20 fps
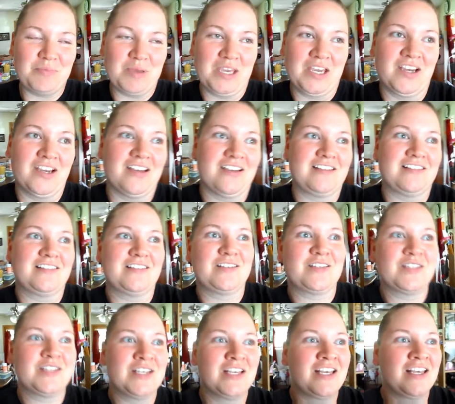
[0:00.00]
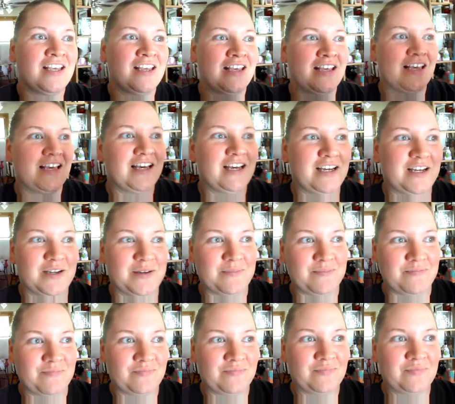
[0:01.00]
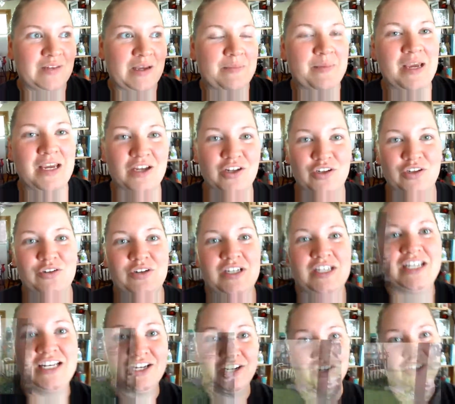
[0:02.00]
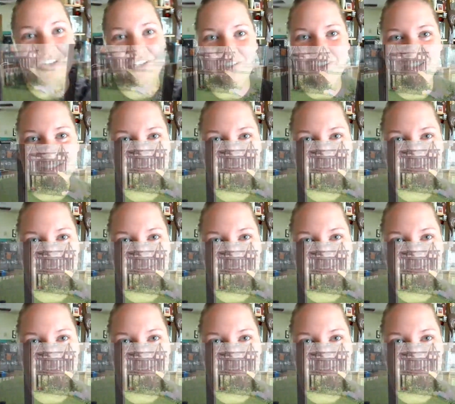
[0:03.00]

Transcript: because I may include it here.